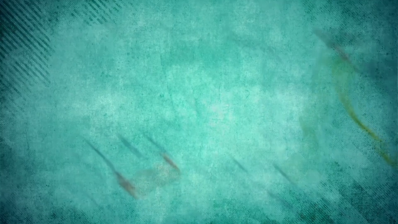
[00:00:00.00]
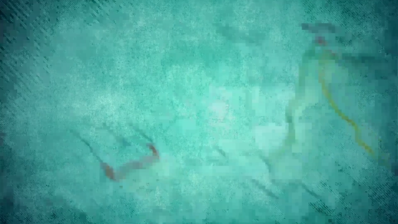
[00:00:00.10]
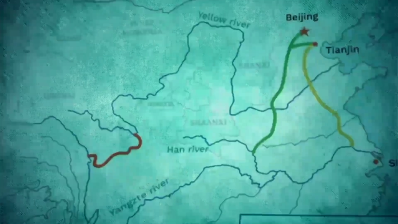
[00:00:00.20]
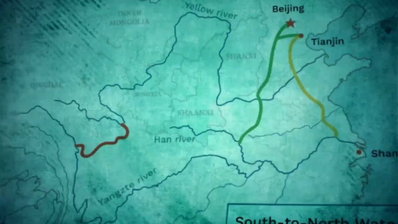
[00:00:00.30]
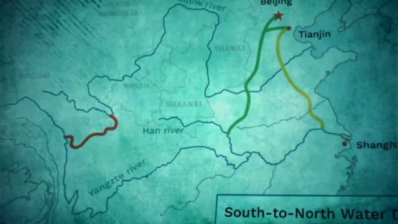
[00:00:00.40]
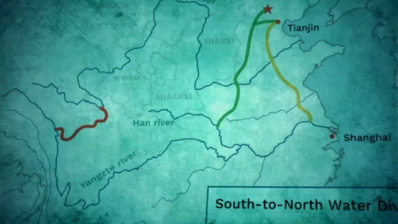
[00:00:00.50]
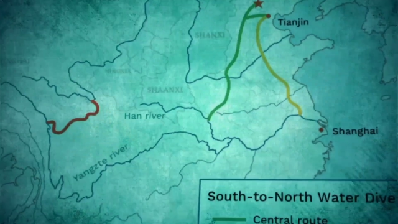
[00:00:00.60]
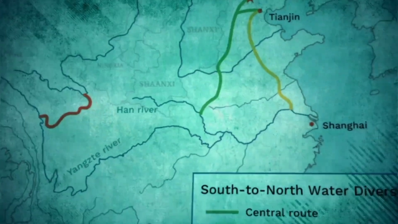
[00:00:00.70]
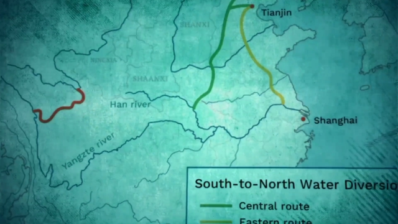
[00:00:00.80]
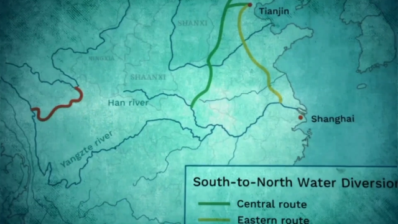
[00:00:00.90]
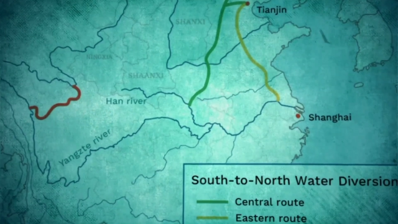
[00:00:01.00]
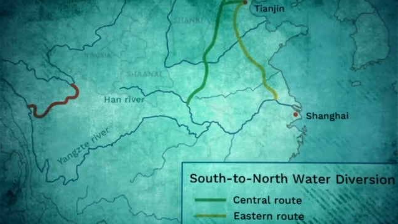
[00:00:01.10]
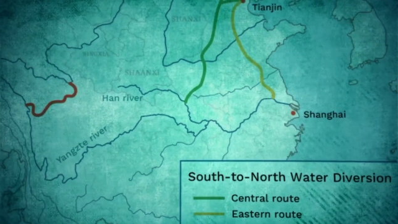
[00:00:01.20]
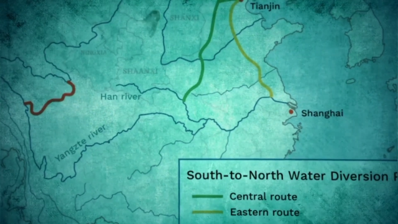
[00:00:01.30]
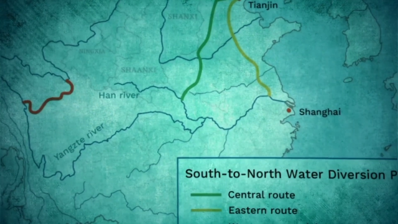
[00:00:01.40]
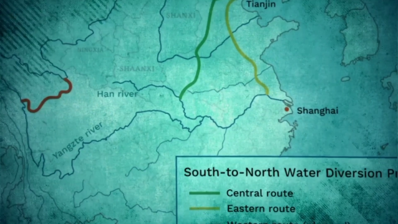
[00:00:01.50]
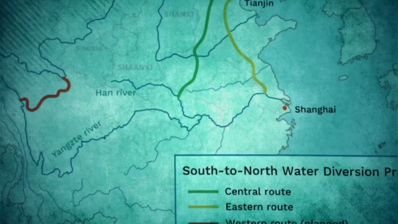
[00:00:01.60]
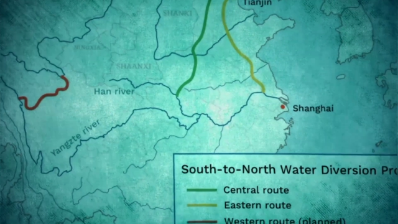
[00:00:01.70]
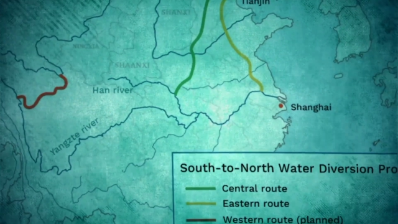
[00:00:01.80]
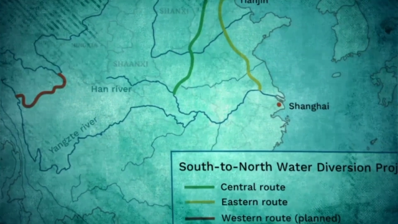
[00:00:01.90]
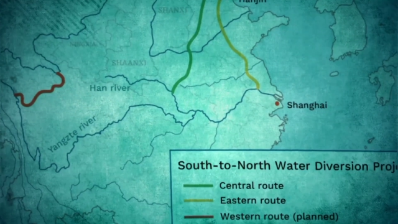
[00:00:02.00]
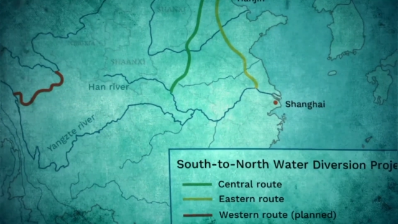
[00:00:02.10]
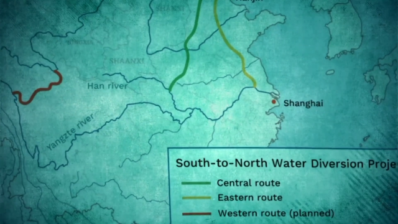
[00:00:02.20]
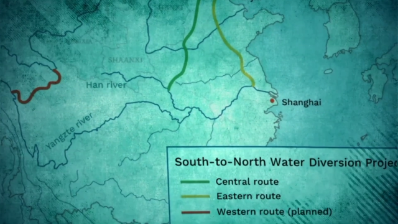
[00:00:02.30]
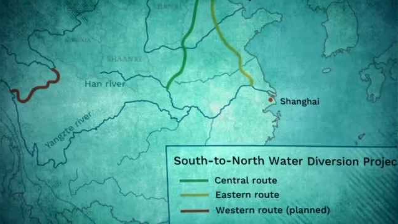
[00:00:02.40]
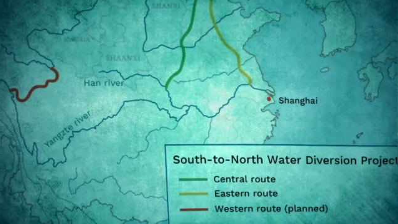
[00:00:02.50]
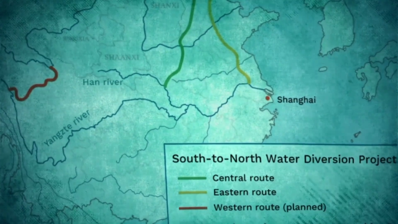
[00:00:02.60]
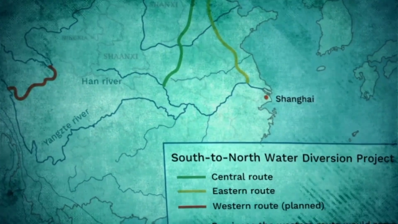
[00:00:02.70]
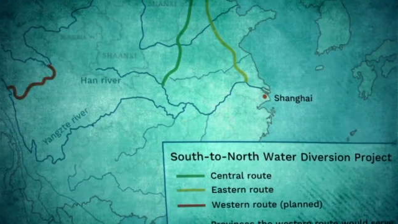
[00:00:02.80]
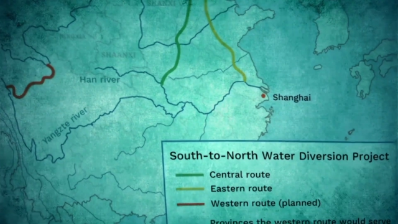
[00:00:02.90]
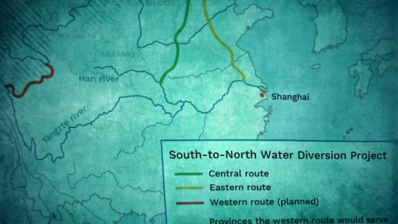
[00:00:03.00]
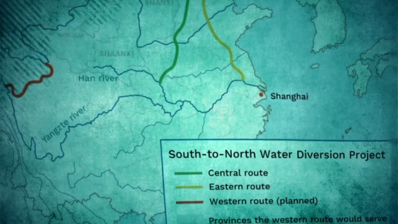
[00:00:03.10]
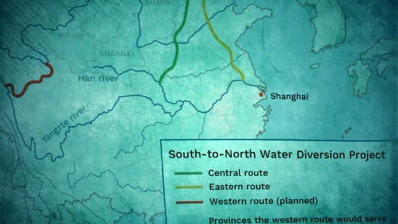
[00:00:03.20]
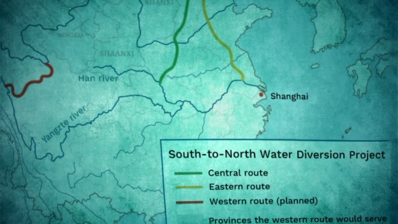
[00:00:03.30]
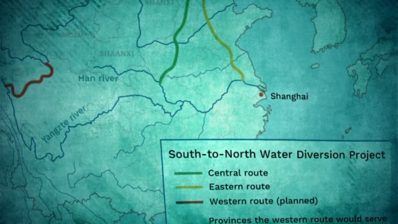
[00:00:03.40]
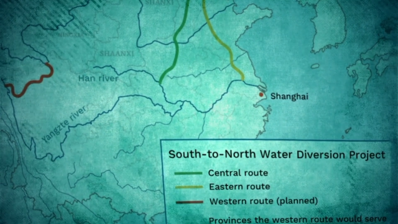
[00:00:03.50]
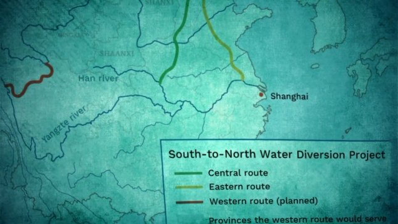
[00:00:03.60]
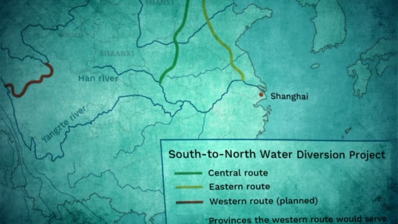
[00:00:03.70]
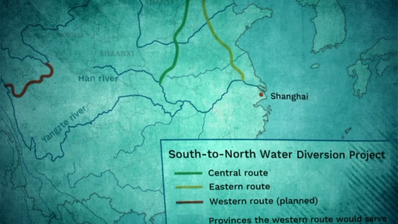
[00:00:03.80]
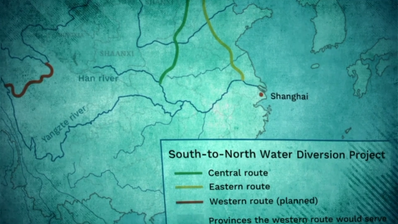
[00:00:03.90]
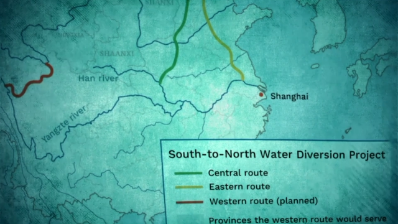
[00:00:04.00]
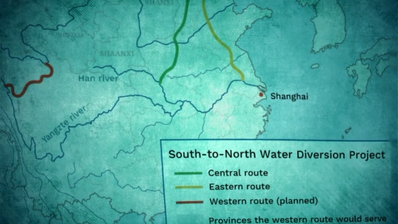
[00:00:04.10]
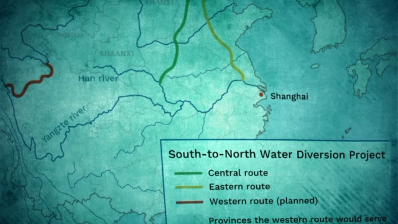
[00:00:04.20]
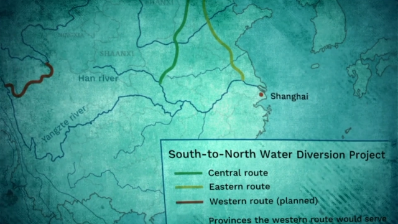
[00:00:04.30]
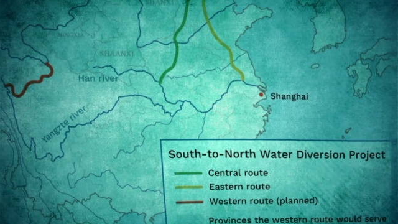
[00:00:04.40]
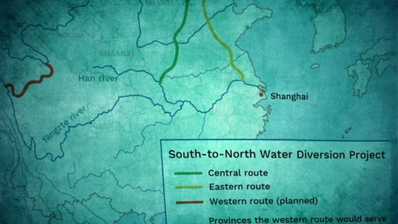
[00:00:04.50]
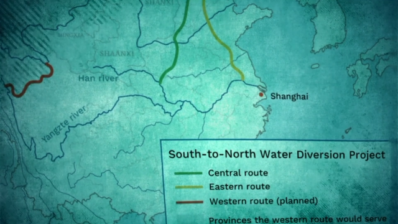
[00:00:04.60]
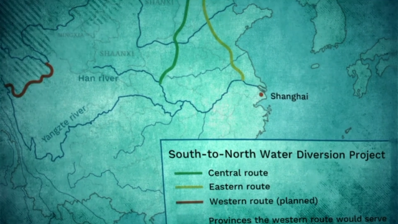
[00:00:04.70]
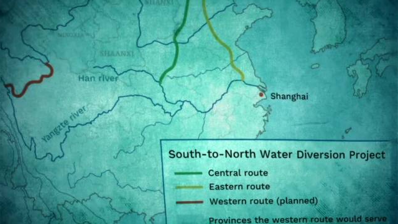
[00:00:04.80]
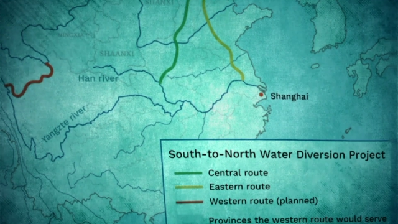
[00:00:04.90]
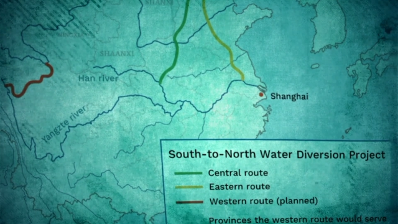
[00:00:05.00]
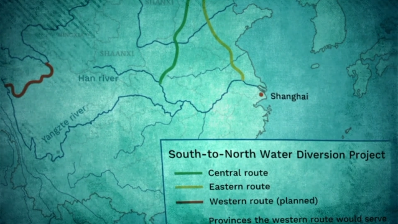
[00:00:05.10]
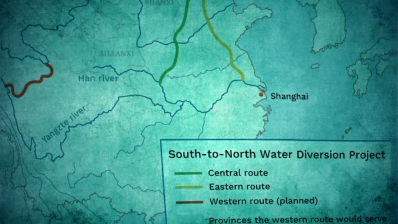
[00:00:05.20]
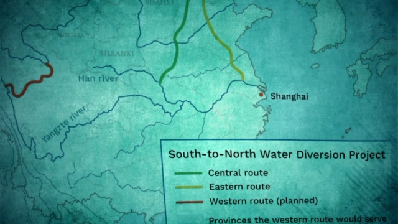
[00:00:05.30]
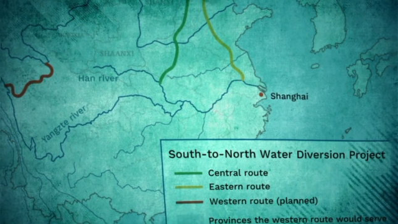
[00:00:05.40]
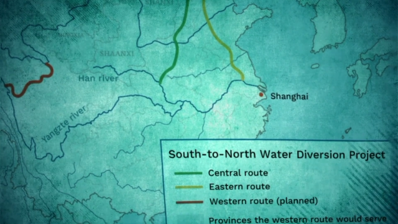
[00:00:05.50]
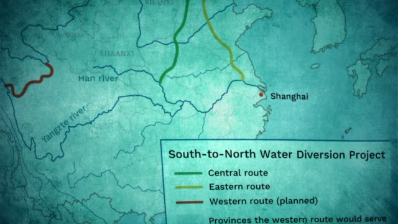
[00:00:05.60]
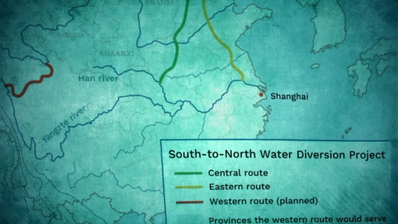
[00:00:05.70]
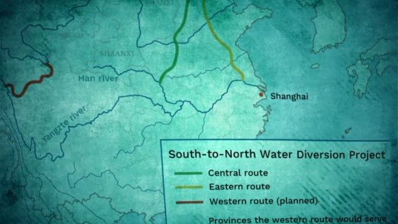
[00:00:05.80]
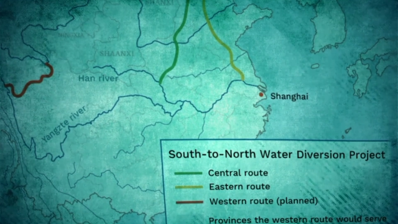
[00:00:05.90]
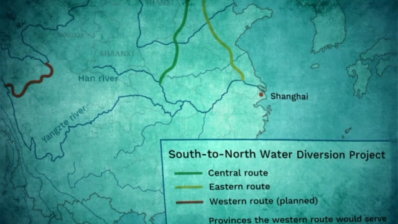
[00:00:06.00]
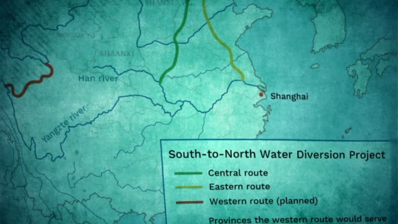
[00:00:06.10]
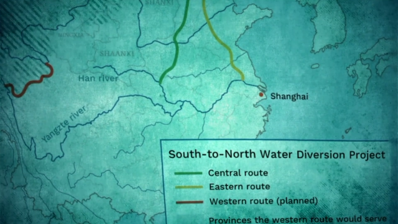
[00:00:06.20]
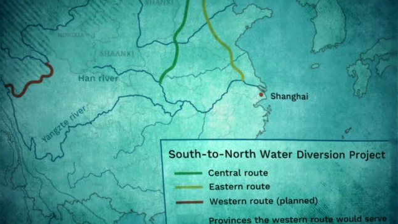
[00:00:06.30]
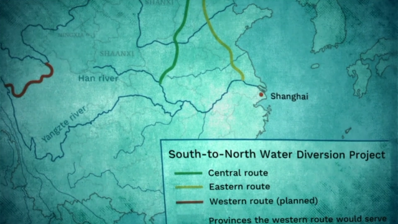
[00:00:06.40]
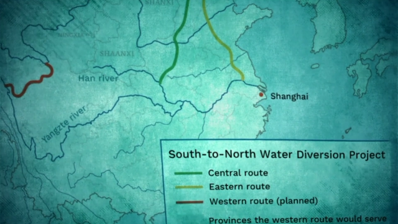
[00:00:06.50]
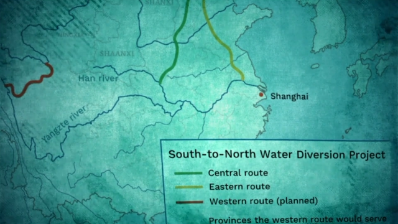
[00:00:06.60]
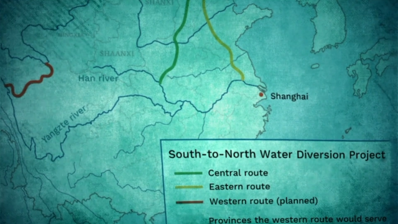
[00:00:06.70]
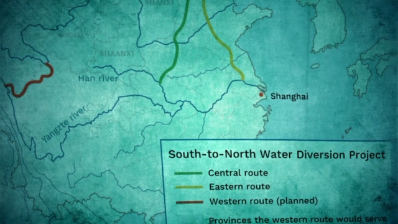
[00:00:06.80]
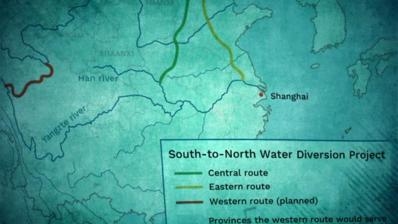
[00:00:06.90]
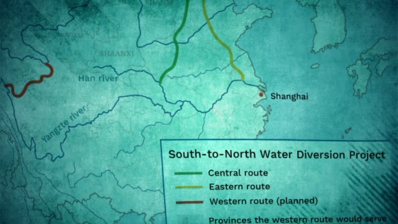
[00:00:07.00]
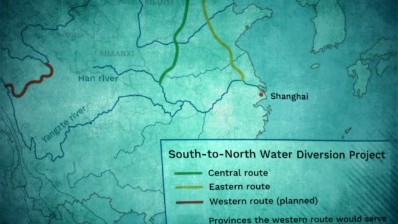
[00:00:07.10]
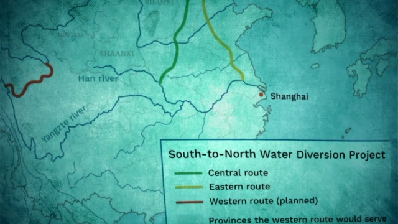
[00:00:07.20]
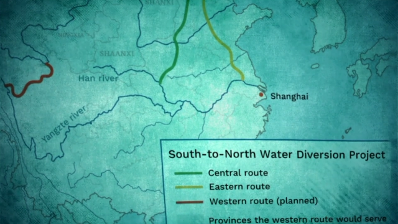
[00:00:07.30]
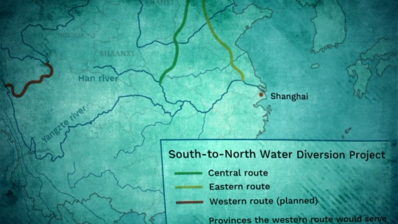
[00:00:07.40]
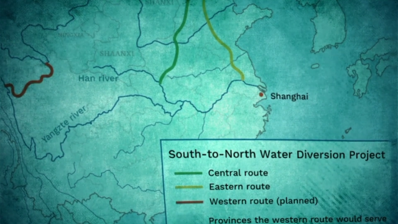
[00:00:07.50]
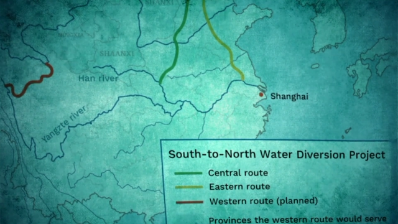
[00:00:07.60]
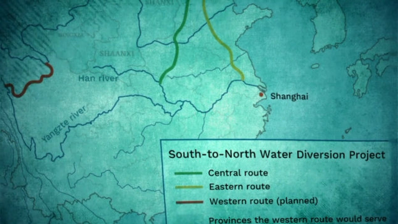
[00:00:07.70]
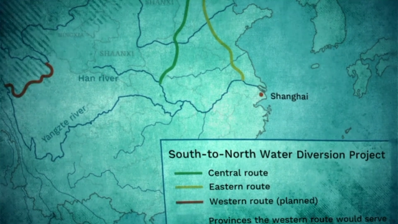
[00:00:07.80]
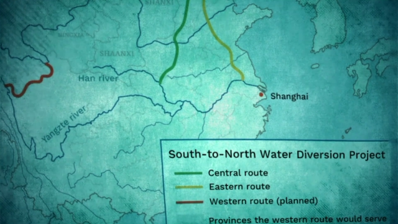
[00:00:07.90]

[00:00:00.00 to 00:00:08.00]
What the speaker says: No face is visible, so there are no lips to read.